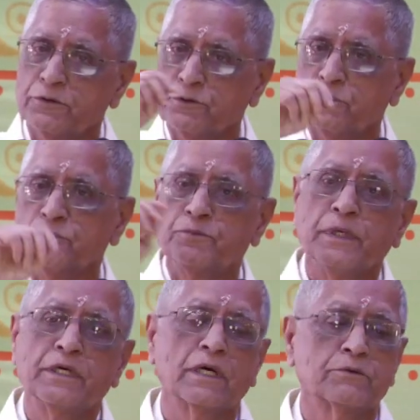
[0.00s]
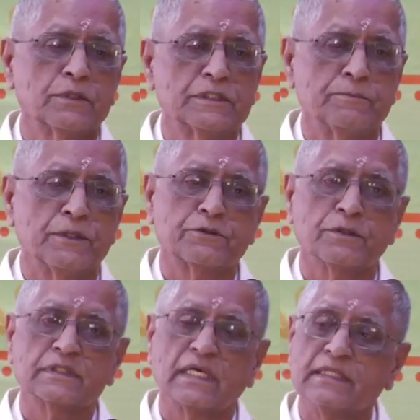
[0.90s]
to speak
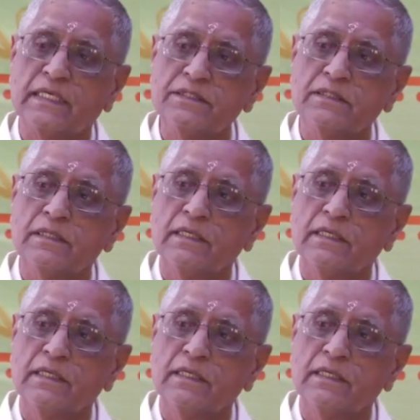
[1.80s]
to us on this.